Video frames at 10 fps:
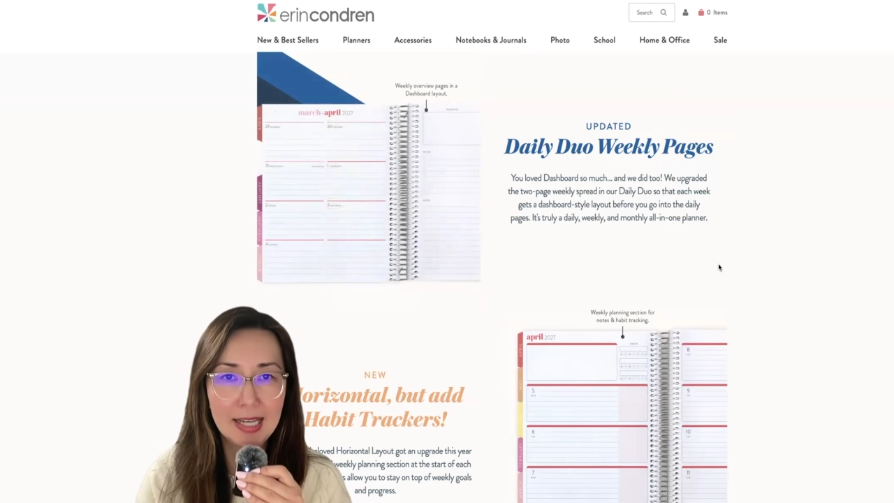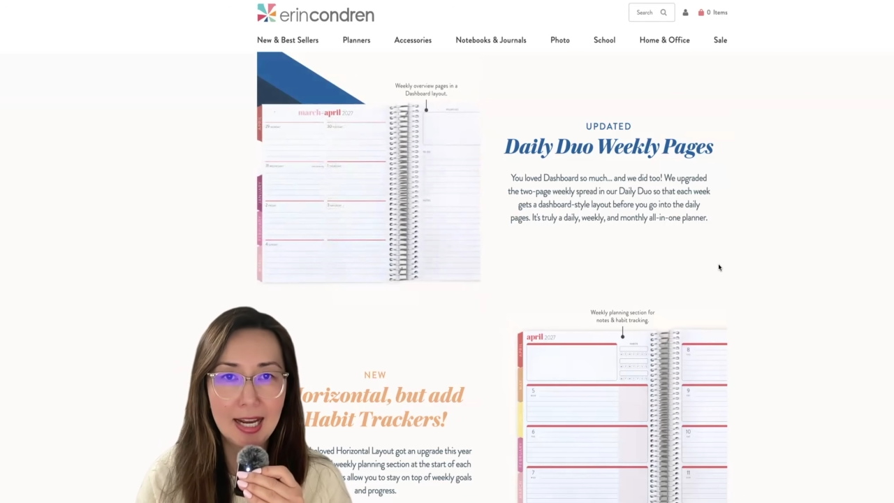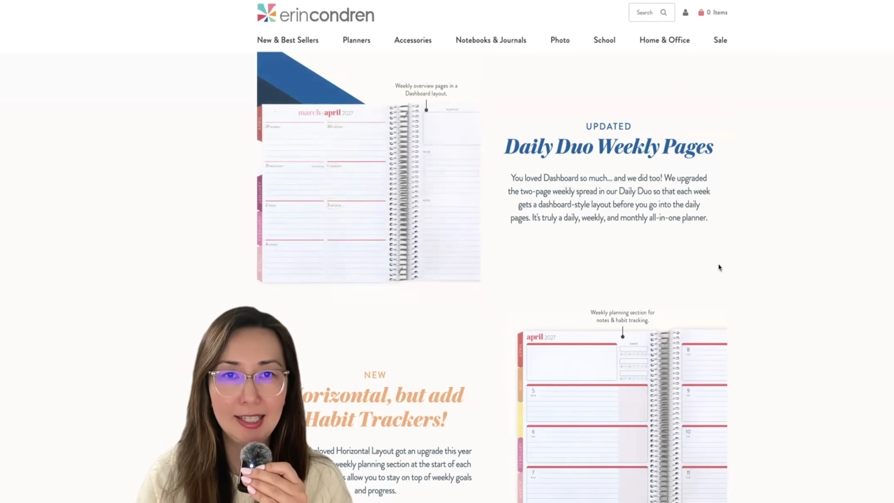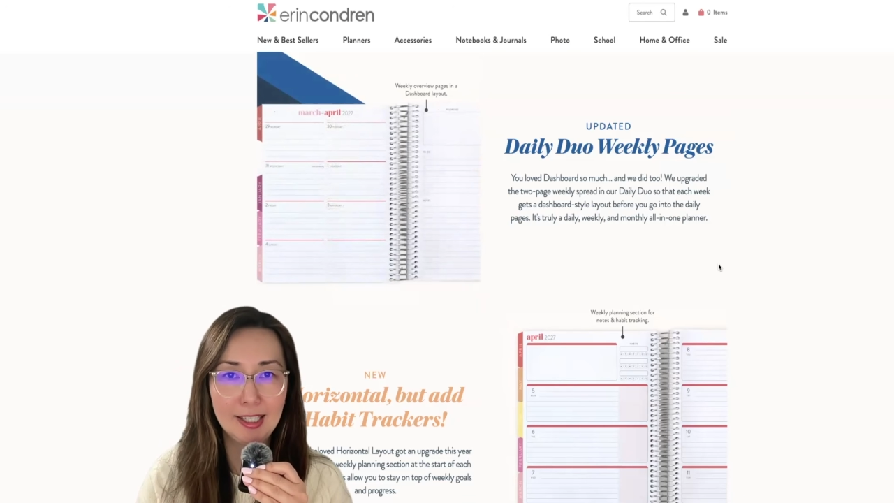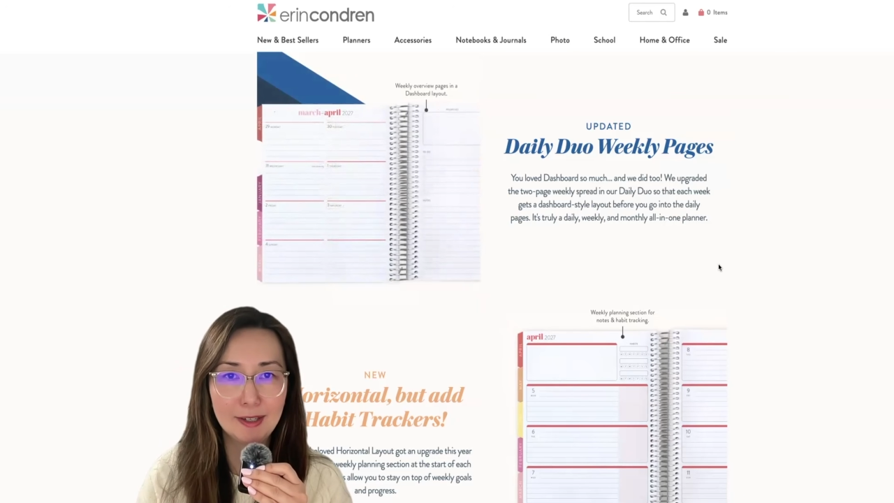
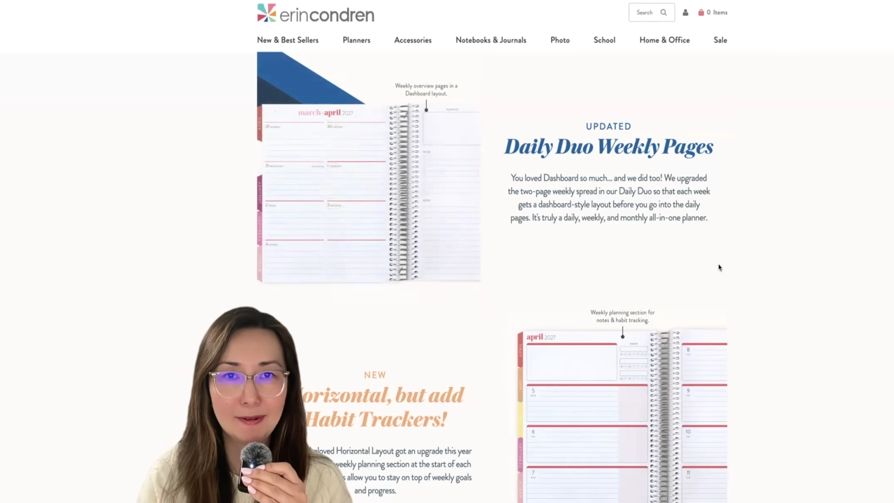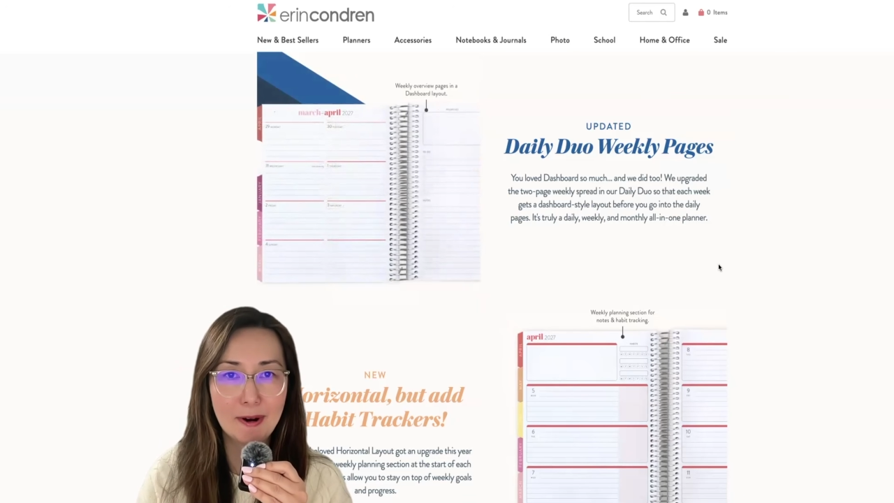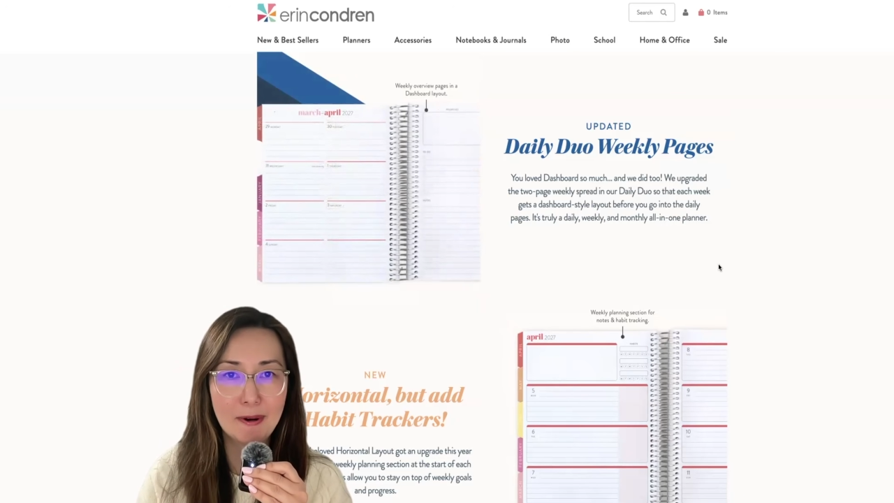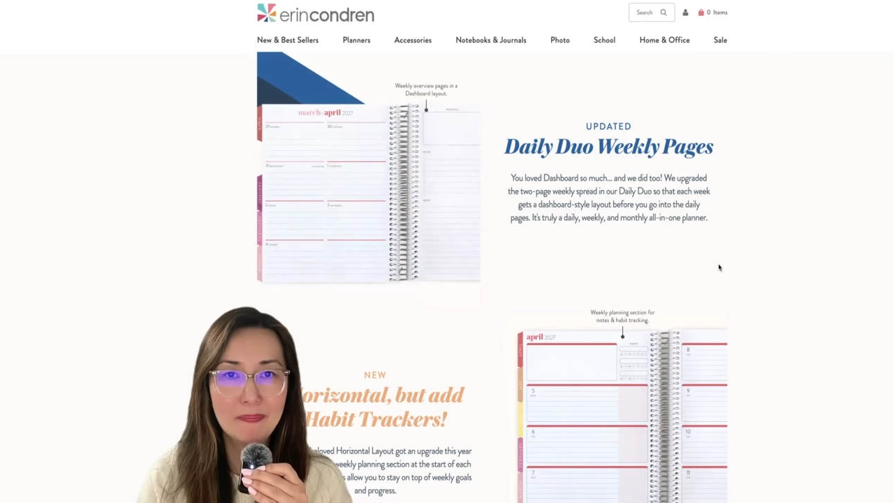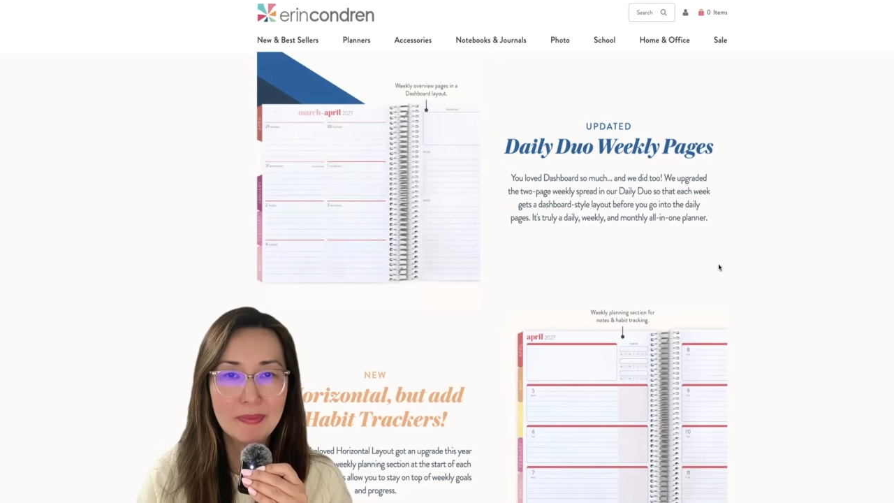Daily
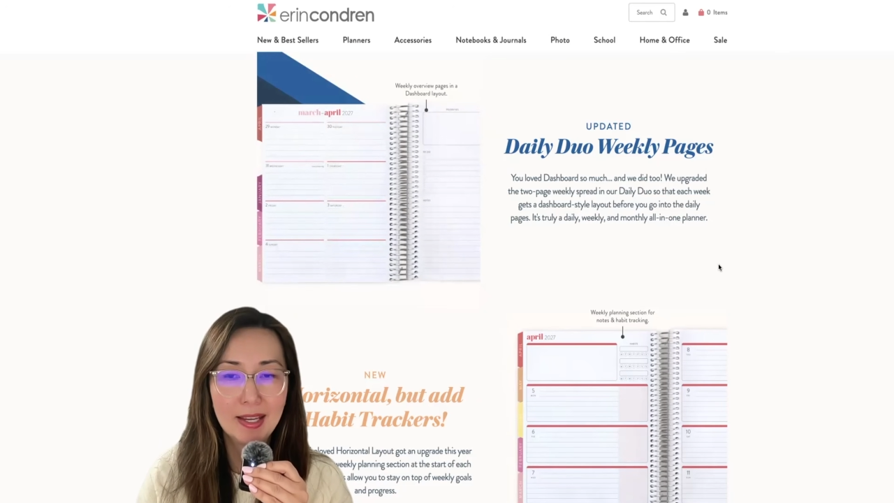Duo